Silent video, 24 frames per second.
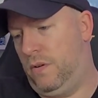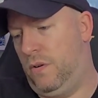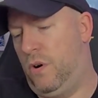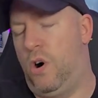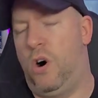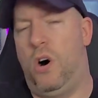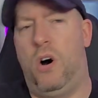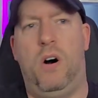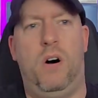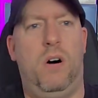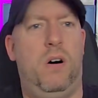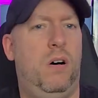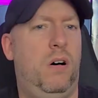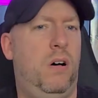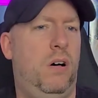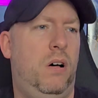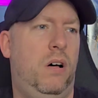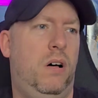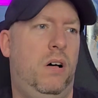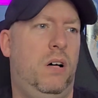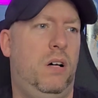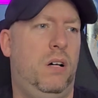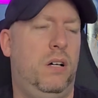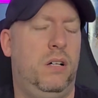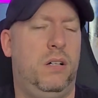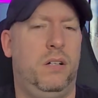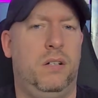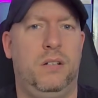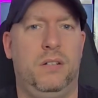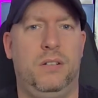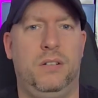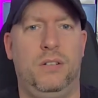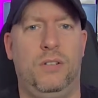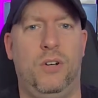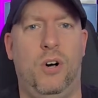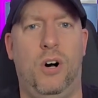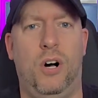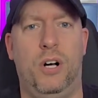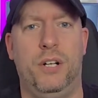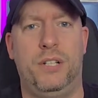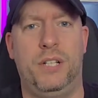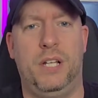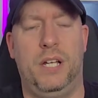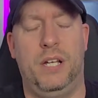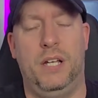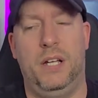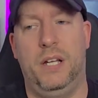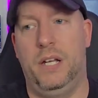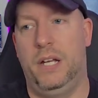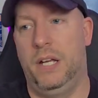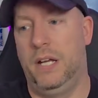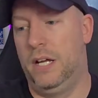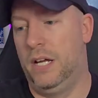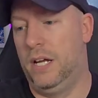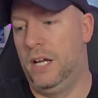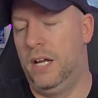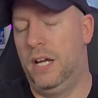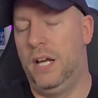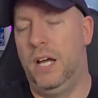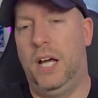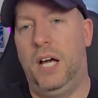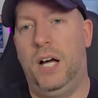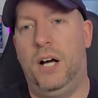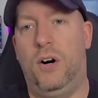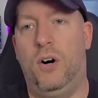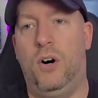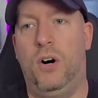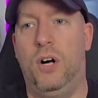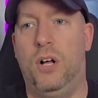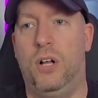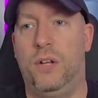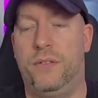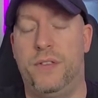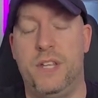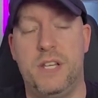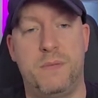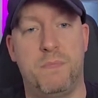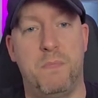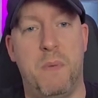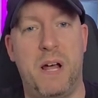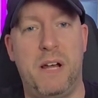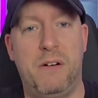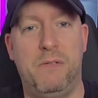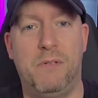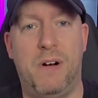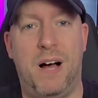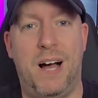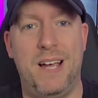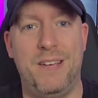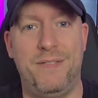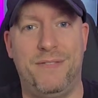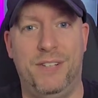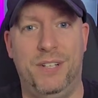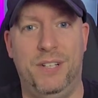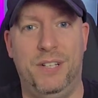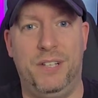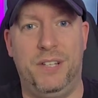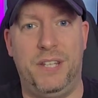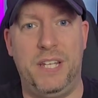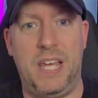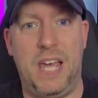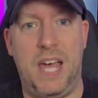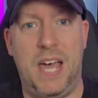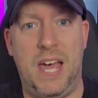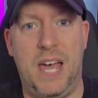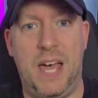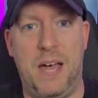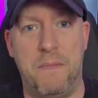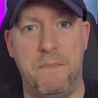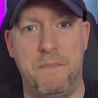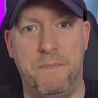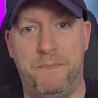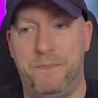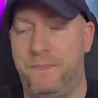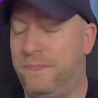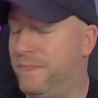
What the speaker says: Oh, God. Oh, this might rival the